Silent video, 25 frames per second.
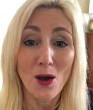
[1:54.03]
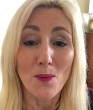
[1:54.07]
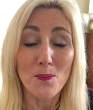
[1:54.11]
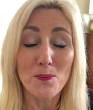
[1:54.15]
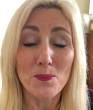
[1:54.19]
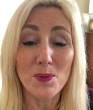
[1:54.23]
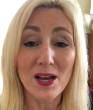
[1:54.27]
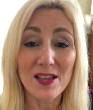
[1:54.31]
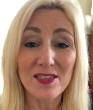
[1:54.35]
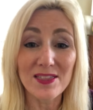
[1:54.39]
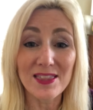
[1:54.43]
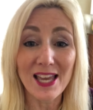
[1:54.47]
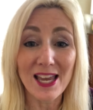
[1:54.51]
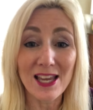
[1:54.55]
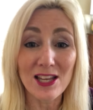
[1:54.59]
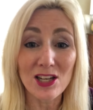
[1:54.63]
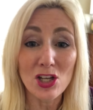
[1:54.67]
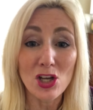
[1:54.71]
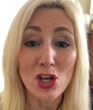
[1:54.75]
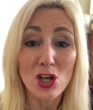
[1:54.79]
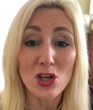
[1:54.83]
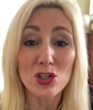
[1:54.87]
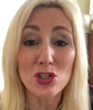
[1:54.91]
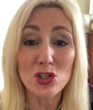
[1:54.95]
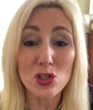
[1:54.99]
but that
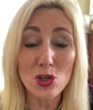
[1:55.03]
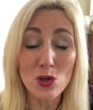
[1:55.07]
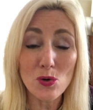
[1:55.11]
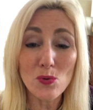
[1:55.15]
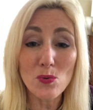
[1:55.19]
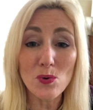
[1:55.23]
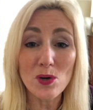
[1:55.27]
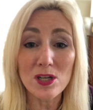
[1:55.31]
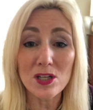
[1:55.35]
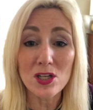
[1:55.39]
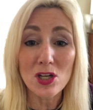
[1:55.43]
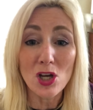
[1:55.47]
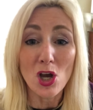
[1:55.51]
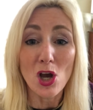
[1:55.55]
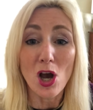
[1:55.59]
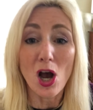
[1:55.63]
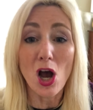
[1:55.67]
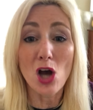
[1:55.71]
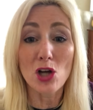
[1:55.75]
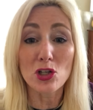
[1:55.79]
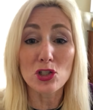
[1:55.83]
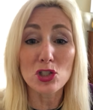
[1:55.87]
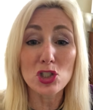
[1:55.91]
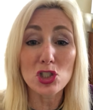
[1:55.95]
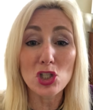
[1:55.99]
you would
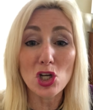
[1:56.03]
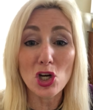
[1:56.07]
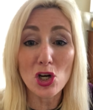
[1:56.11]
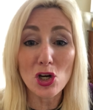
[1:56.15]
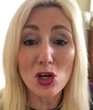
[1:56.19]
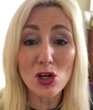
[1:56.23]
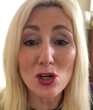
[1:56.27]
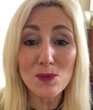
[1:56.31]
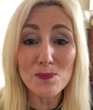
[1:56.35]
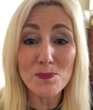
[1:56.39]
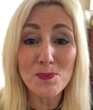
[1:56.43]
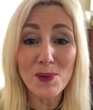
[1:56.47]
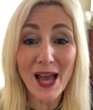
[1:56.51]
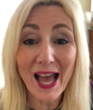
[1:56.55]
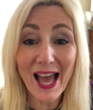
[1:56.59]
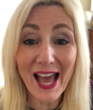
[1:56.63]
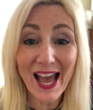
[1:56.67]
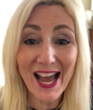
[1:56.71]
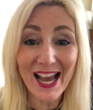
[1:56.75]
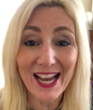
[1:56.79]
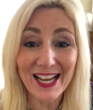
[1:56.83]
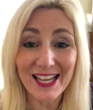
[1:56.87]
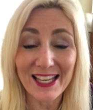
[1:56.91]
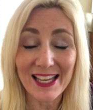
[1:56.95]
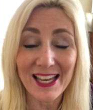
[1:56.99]
turn
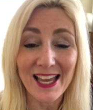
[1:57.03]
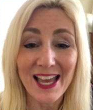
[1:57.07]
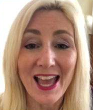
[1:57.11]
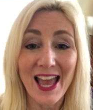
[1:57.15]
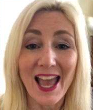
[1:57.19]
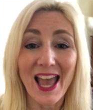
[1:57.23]
back